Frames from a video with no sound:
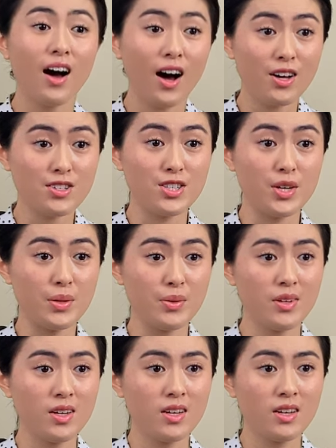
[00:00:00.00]
Also,
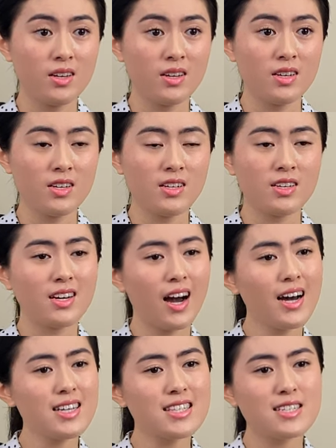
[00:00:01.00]

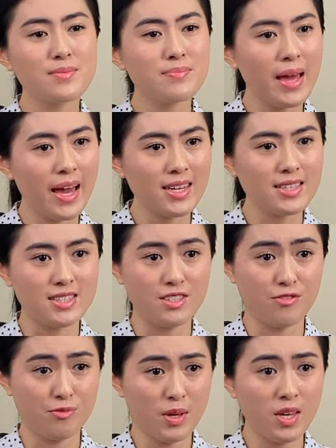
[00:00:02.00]
God's demands
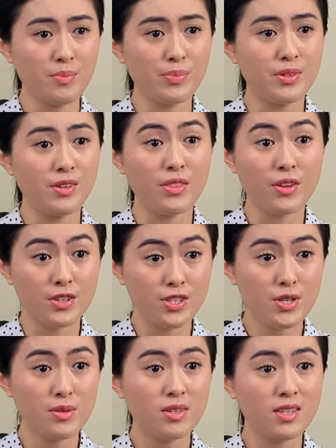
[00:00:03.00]
of people and their
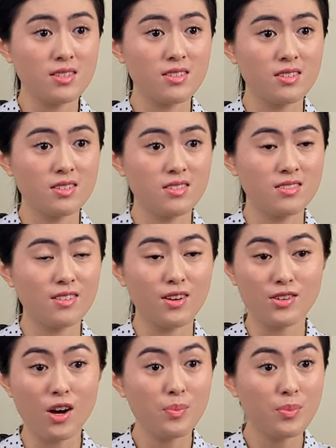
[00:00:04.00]
duties are all